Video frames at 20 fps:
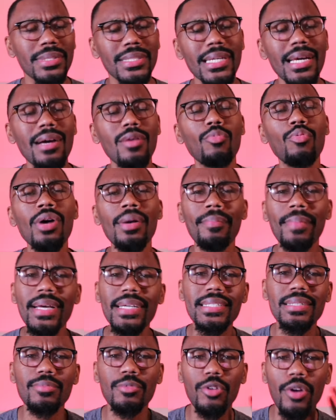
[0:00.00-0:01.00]
John, what
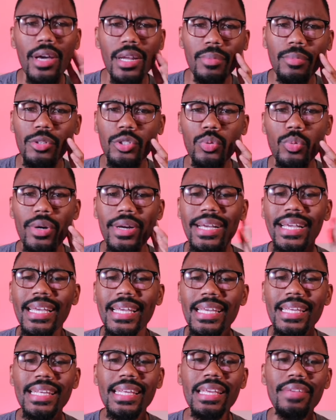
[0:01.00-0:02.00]
makes him credible to where he
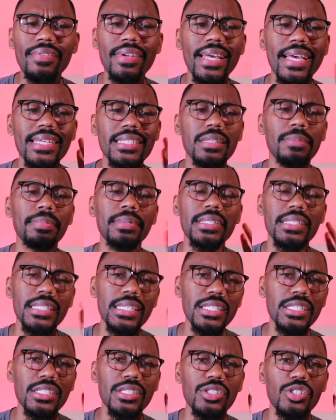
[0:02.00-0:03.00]
even has the
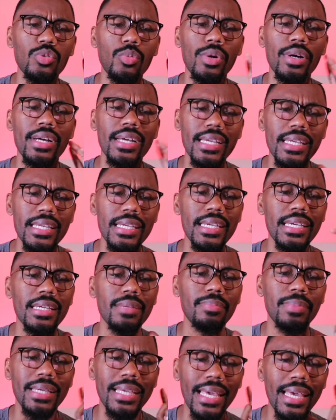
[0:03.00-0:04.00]
position to where he
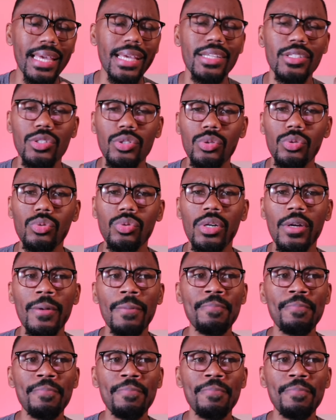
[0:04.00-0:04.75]
can begin to